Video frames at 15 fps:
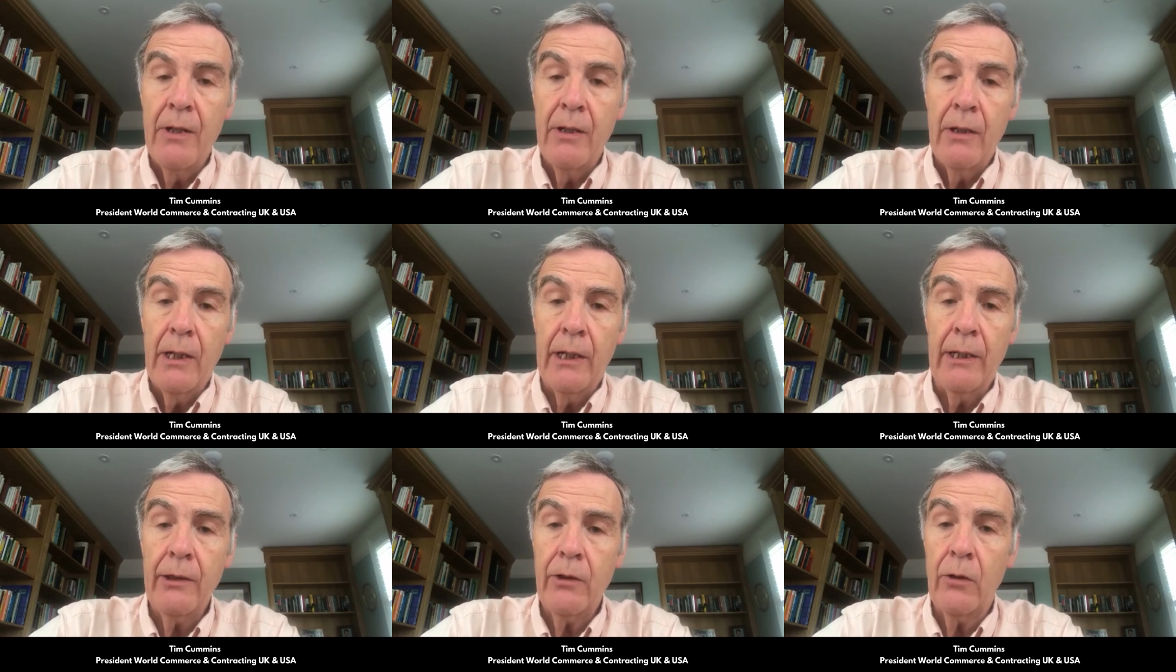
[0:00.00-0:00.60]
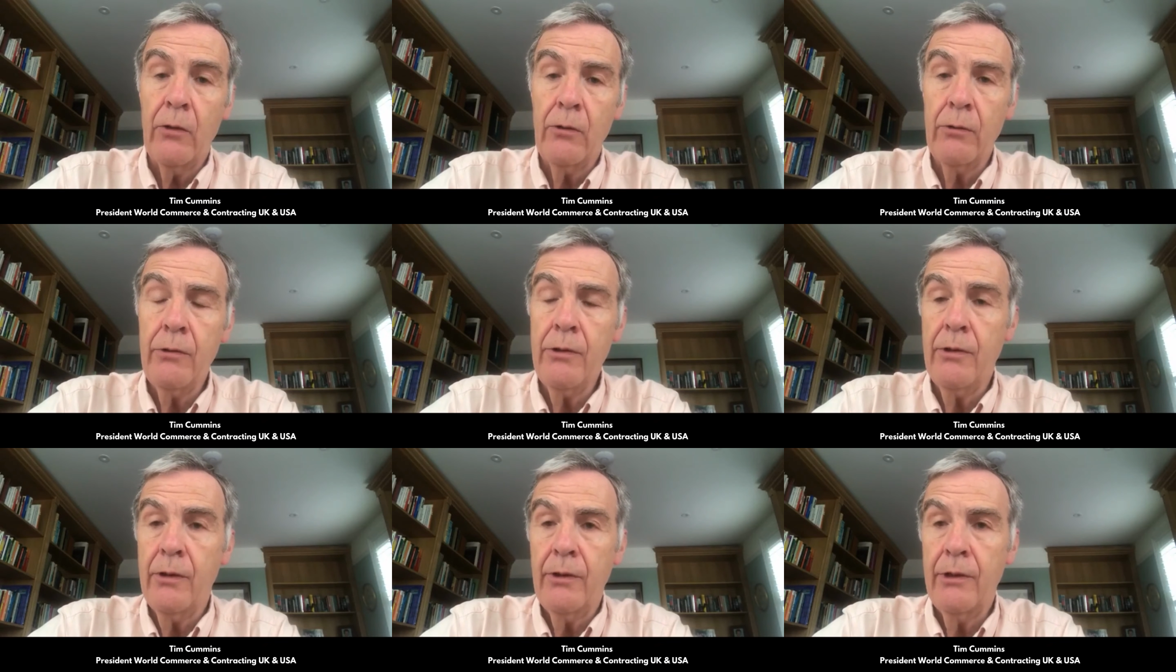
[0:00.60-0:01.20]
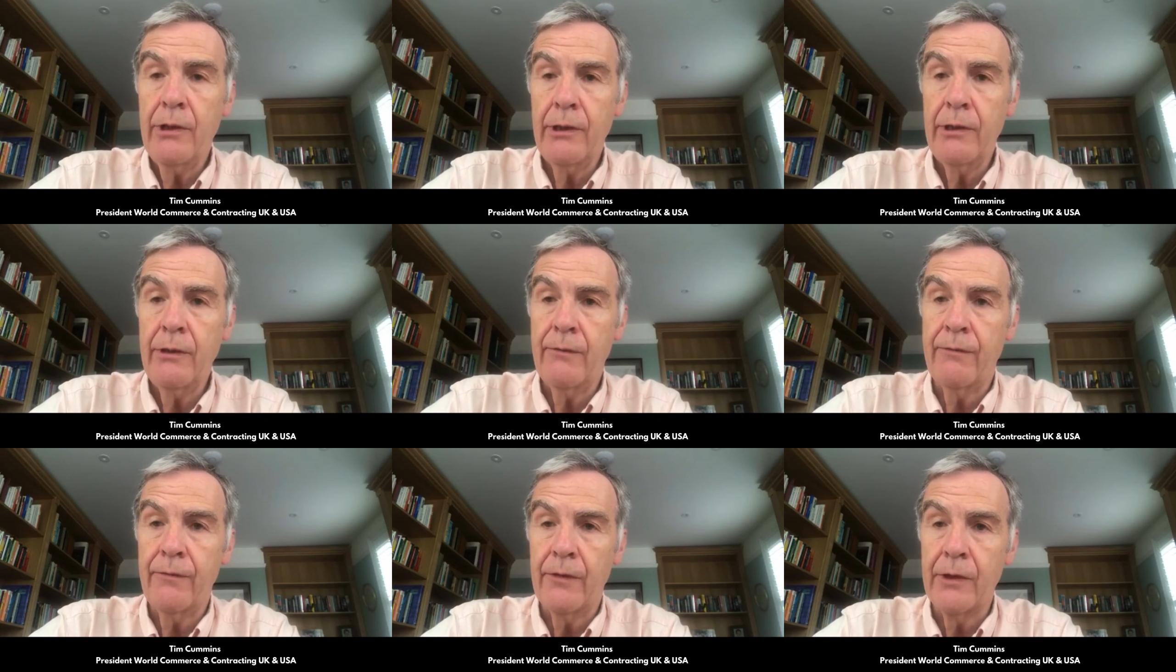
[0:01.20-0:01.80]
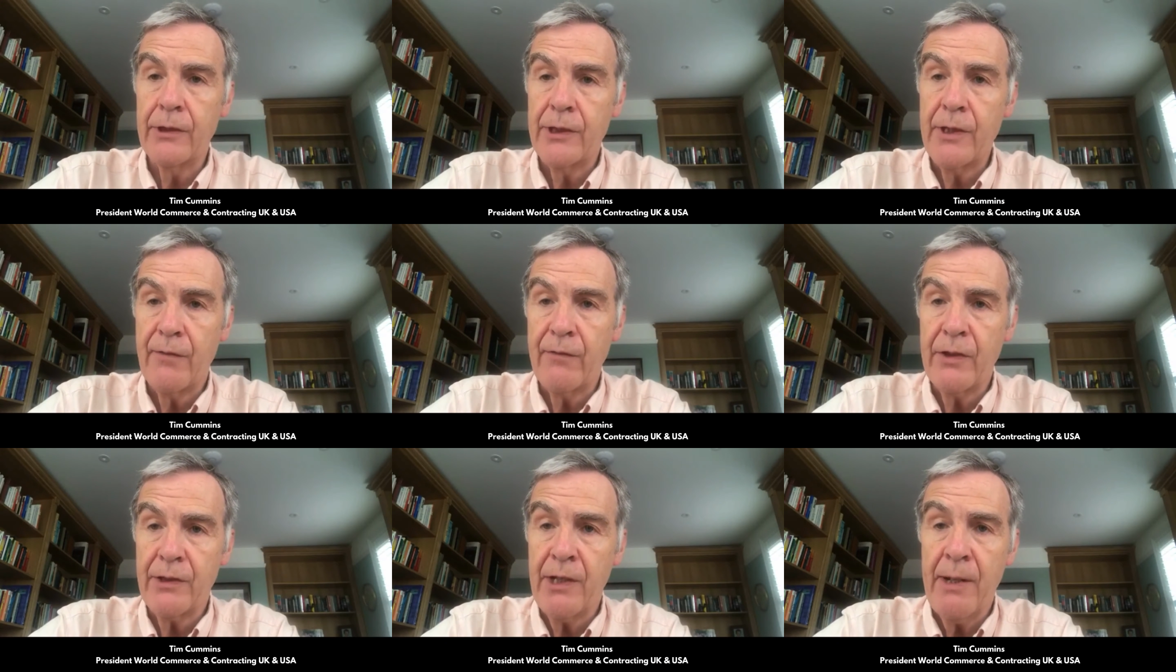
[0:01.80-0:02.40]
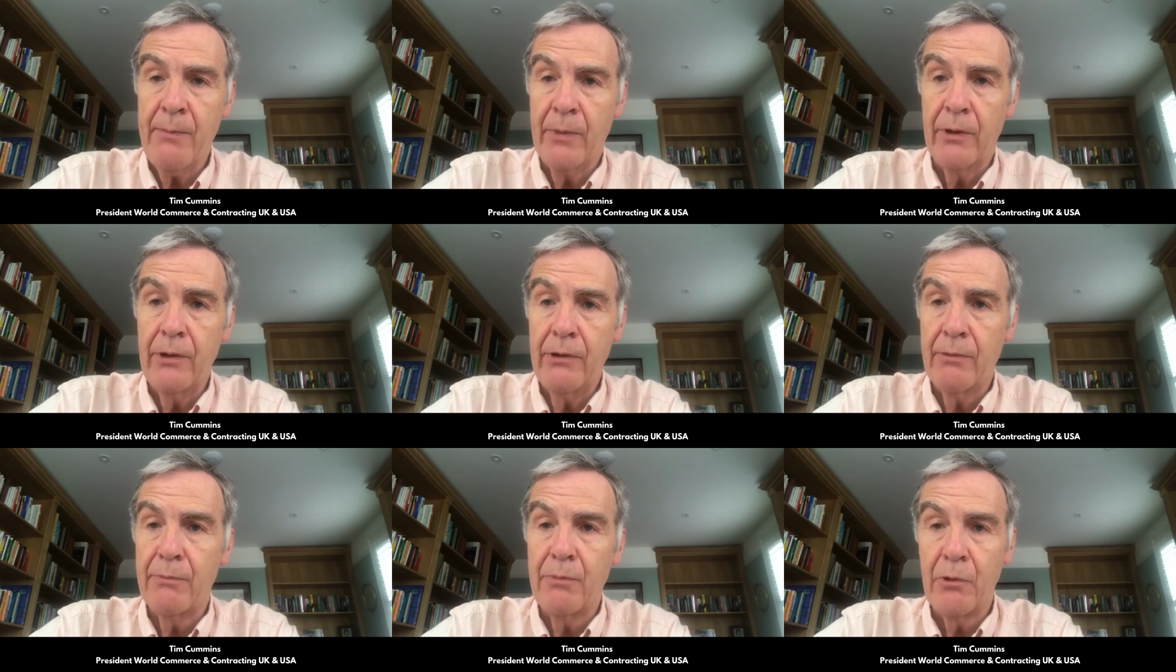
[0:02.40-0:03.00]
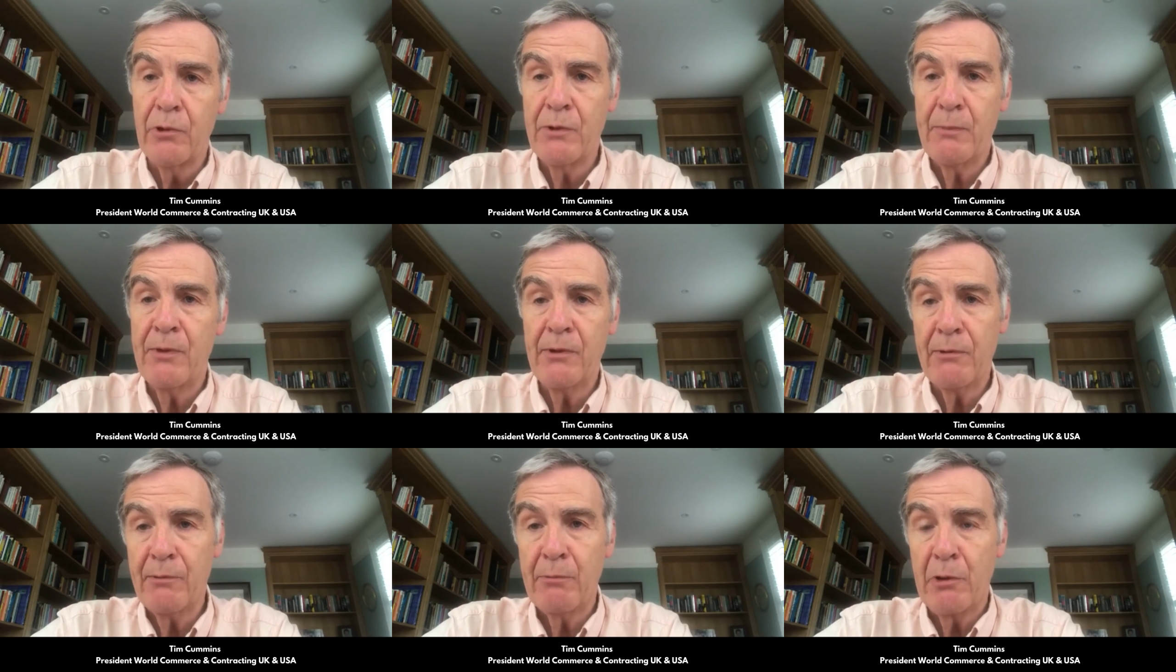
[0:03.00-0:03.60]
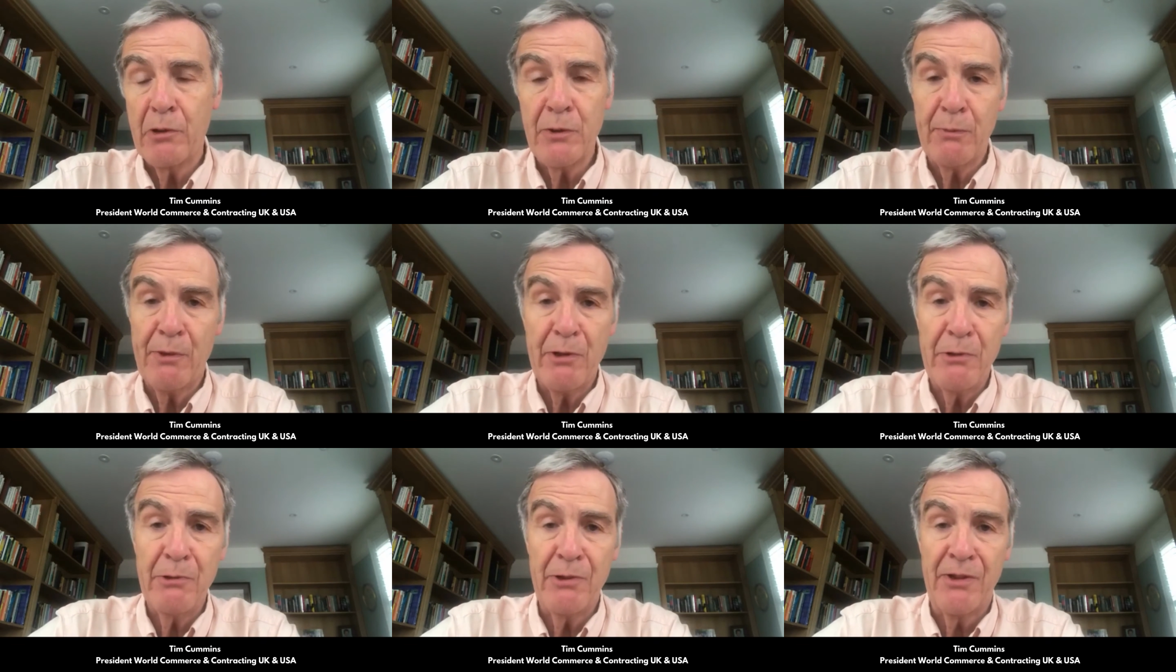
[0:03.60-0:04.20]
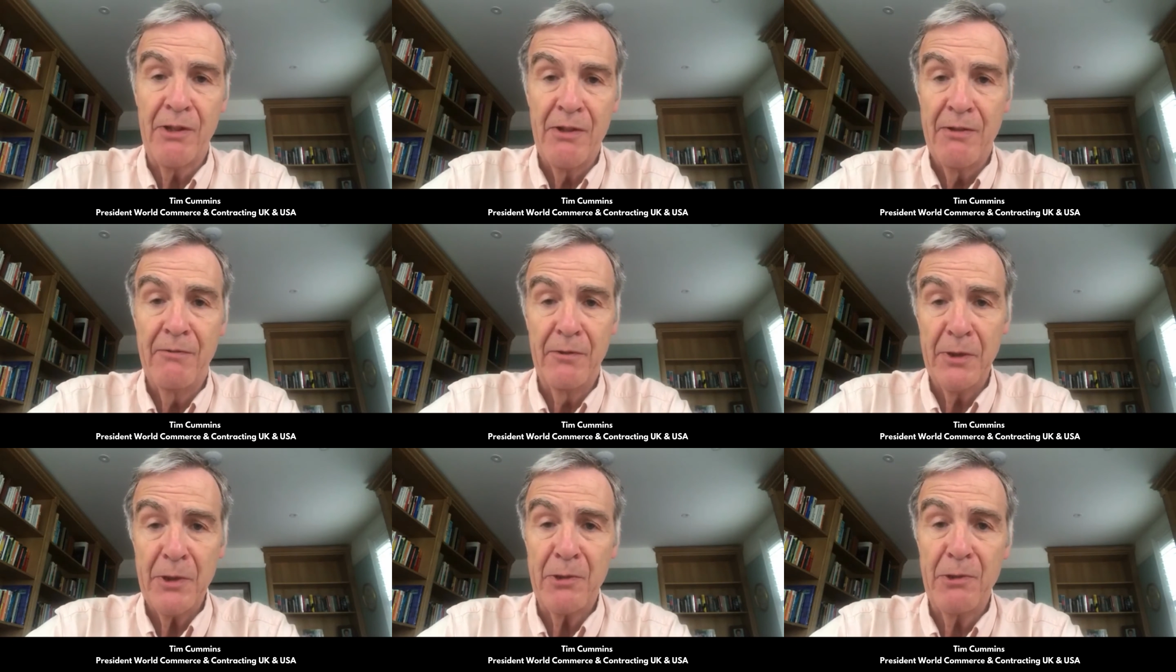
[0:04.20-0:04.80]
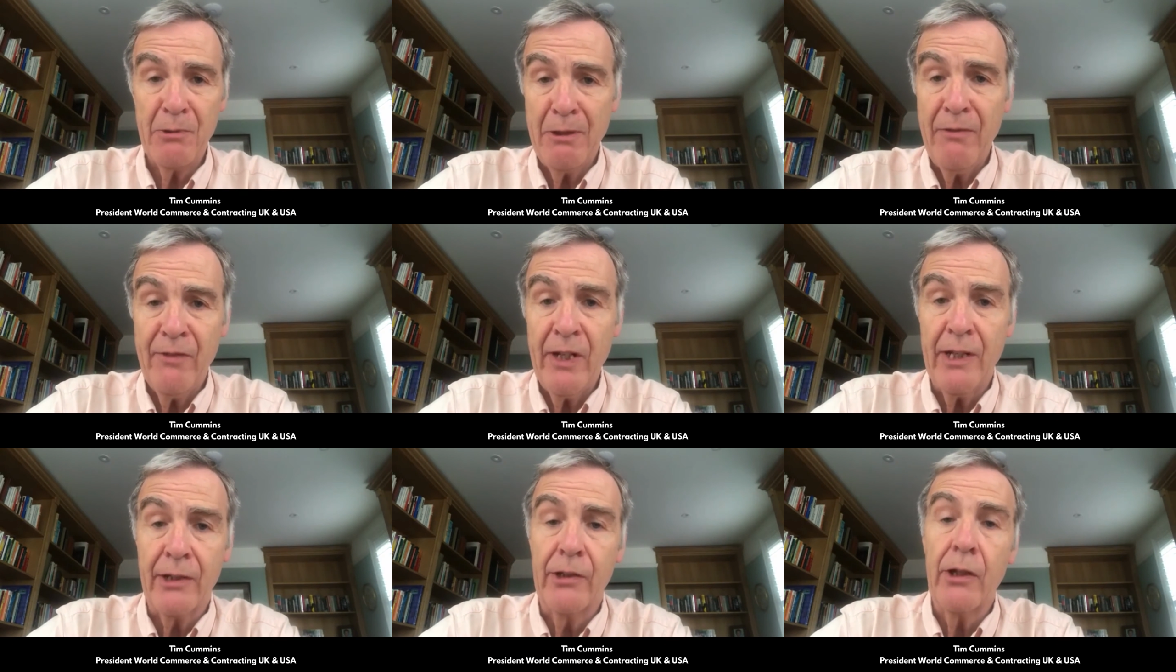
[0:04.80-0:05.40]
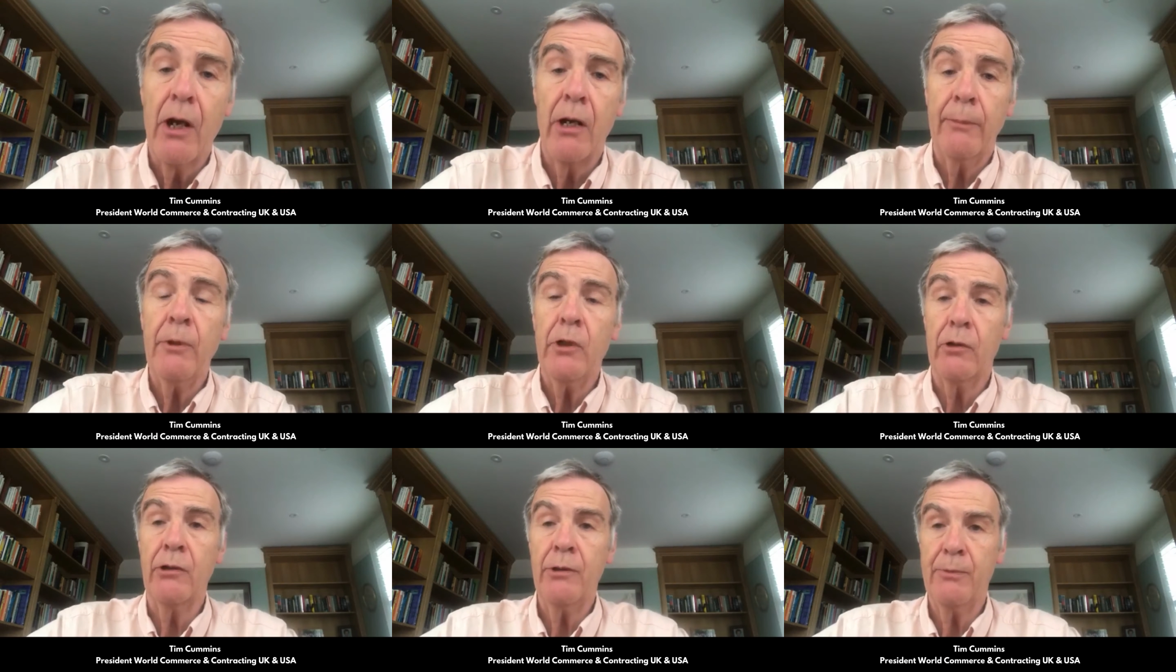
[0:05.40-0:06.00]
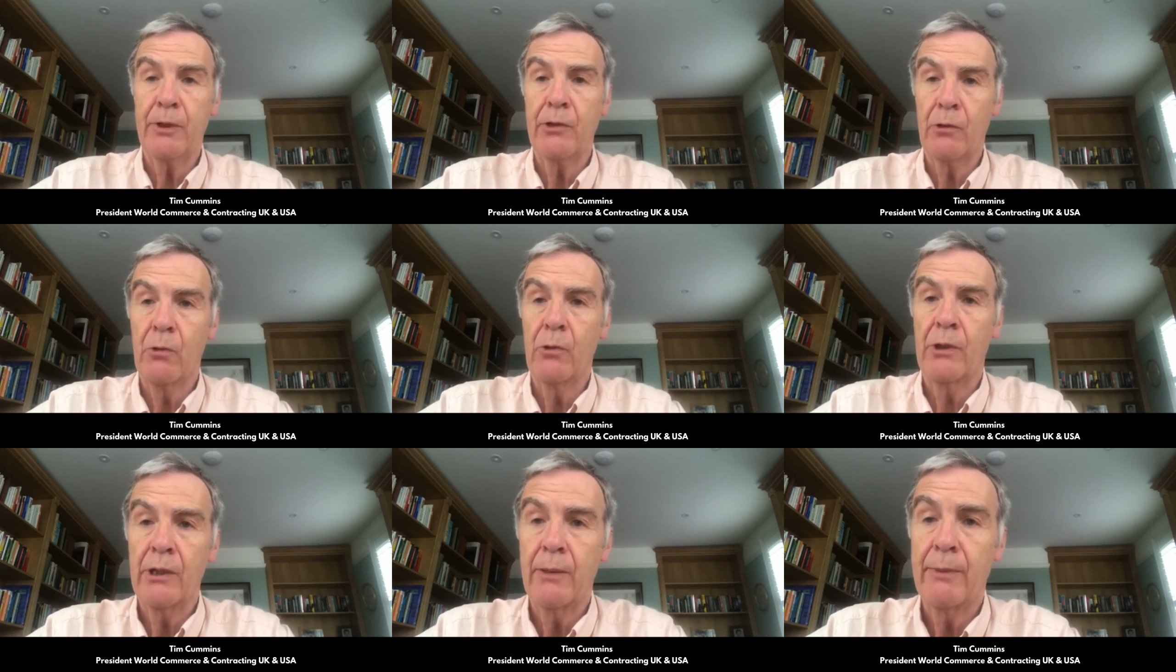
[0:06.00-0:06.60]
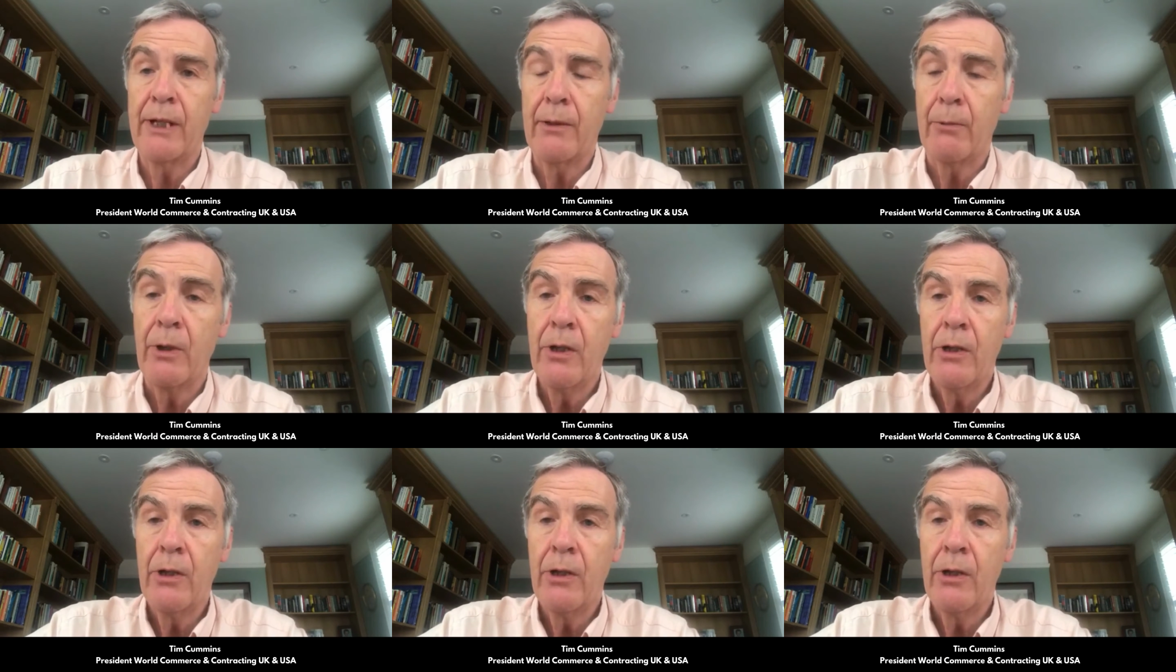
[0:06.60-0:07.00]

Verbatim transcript: And on the 1st of December, a Prosper, Prospero's virtual event, I'm going to be talking about